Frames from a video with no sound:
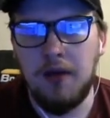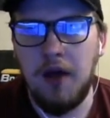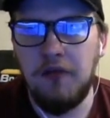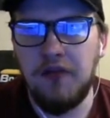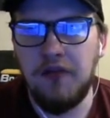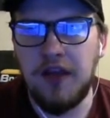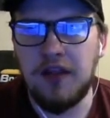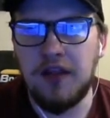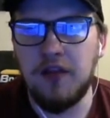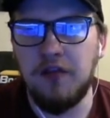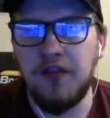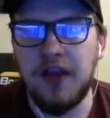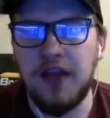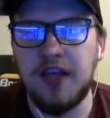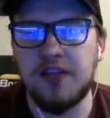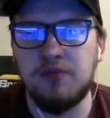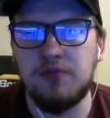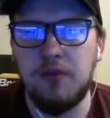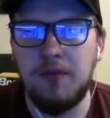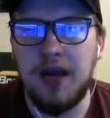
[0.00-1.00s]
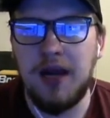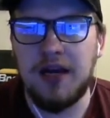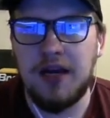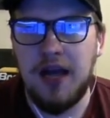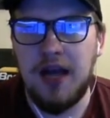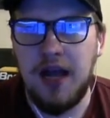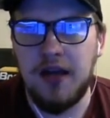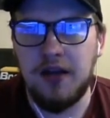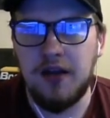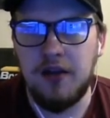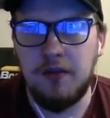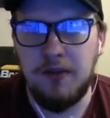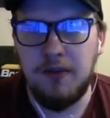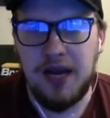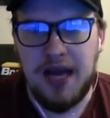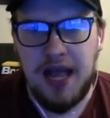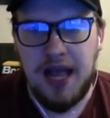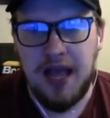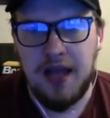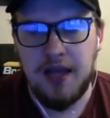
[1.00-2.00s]
I think the thing is with Man United at the
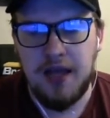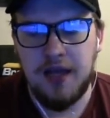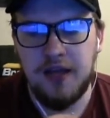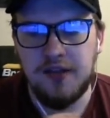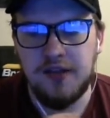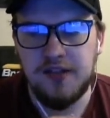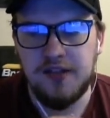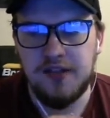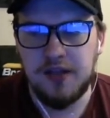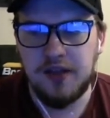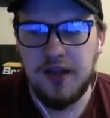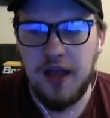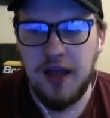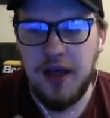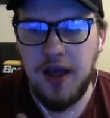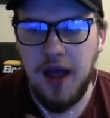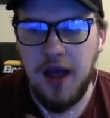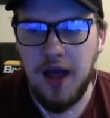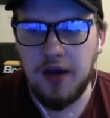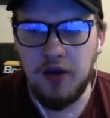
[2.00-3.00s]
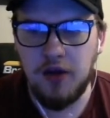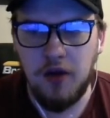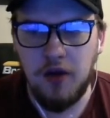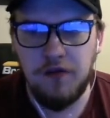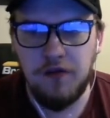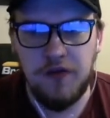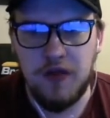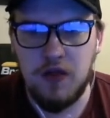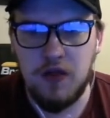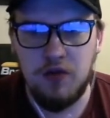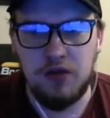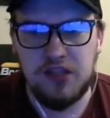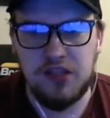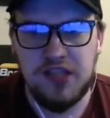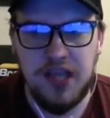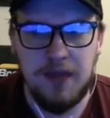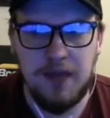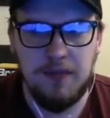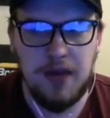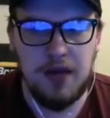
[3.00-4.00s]
minute is that I don't think they're a
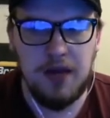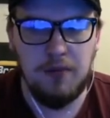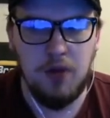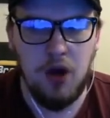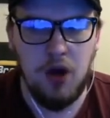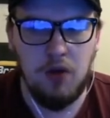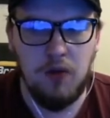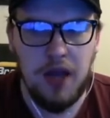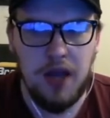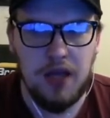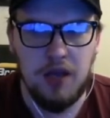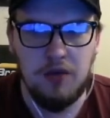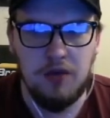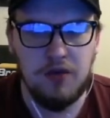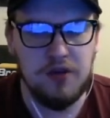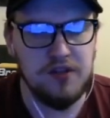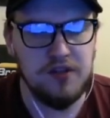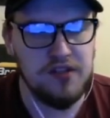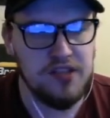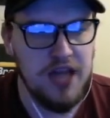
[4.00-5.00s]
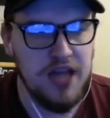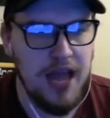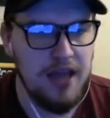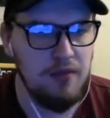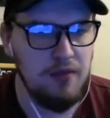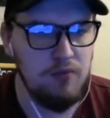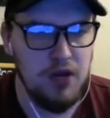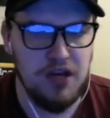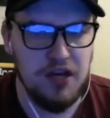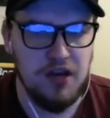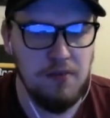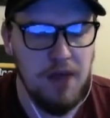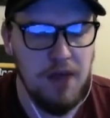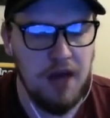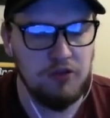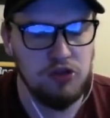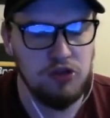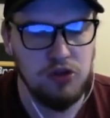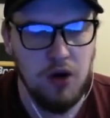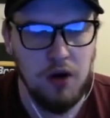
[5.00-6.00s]
team anymore where you can say we
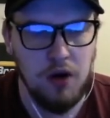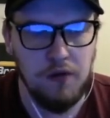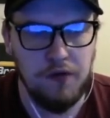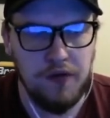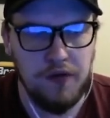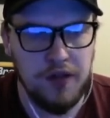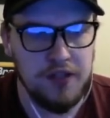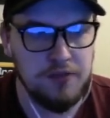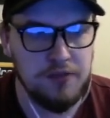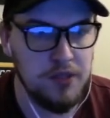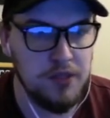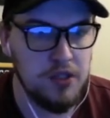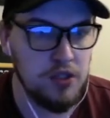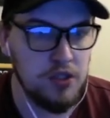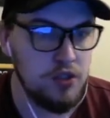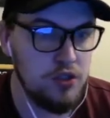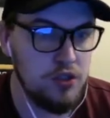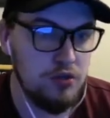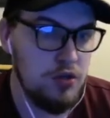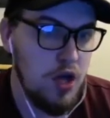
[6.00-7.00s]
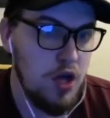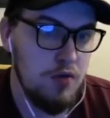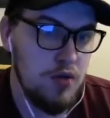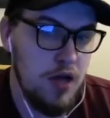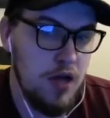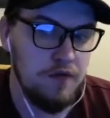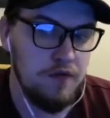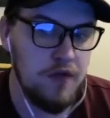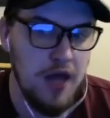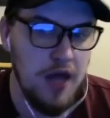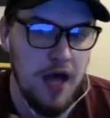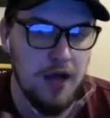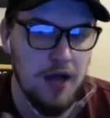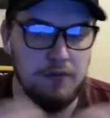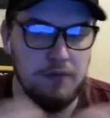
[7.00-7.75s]
demand trophies because you don't have that.